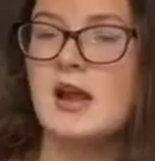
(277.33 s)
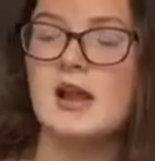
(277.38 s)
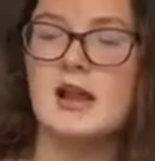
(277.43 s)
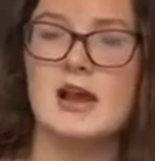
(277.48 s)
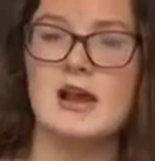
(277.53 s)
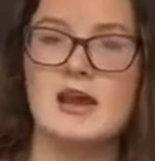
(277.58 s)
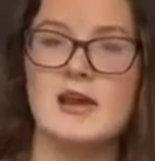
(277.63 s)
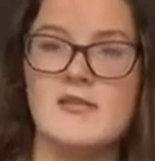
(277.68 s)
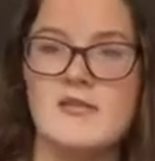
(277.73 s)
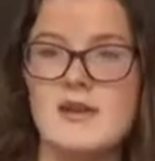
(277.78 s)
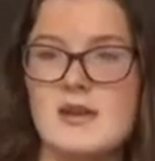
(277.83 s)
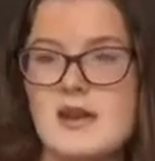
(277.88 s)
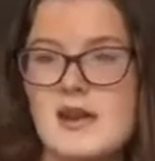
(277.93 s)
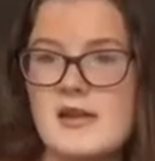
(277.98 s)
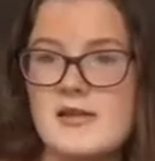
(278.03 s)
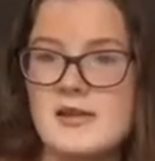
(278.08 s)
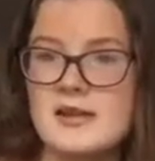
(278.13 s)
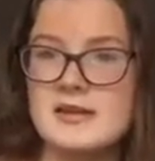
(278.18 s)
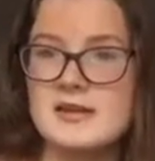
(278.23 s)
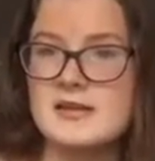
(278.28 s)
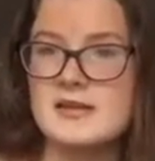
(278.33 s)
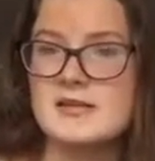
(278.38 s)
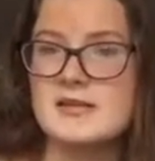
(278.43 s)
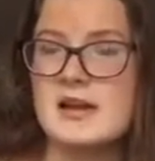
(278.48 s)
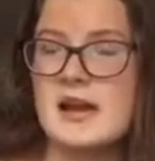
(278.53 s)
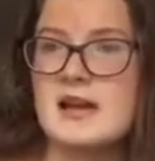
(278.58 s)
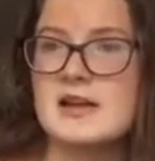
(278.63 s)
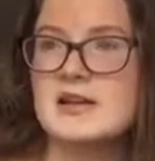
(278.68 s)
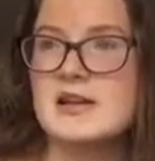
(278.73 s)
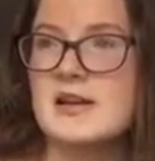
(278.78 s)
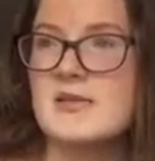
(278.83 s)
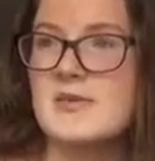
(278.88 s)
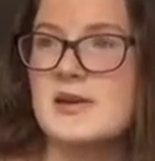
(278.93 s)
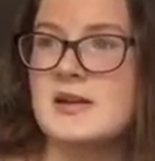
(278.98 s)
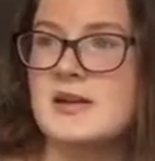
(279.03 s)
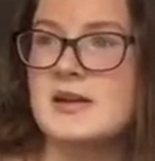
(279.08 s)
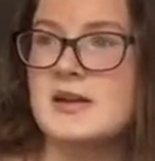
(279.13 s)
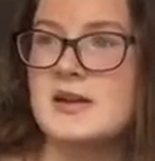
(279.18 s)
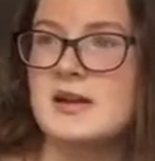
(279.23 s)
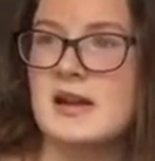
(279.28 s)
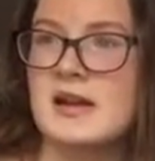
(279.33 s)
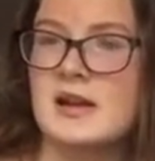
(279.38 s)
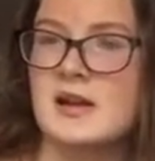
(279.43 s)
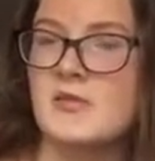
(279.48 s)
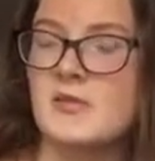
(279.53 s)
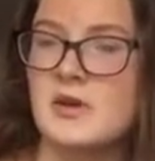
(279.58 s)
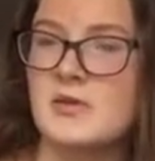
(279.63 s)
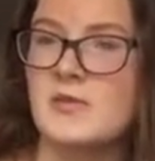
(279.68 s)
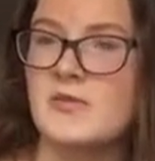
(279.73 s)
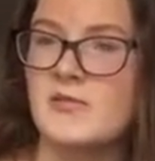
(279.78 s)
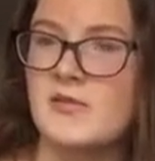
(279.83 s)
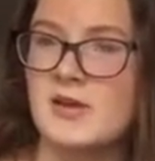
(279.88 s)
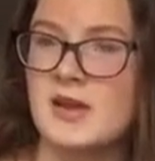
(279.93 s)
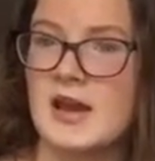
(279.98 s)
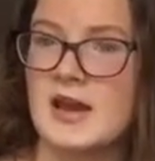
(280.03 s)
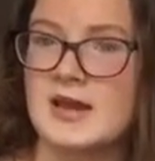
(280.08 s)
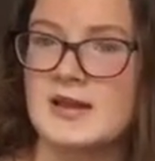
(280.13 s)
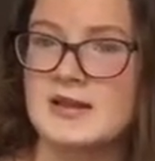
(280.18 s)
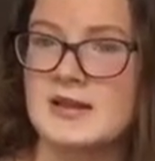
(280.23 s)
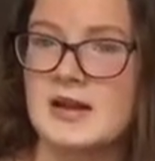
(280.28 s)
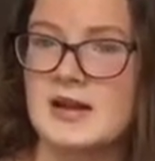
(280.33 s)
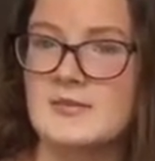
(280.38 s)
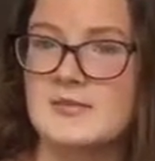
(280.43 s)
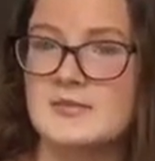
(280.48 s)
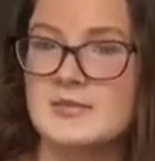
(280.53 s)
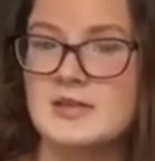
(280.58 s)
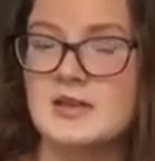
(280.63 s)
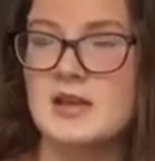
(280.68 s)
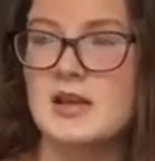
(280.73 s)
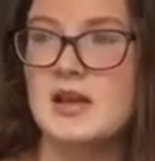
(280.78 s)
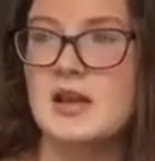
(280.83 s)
Like, if you leave it till next year, when like a week before your exams,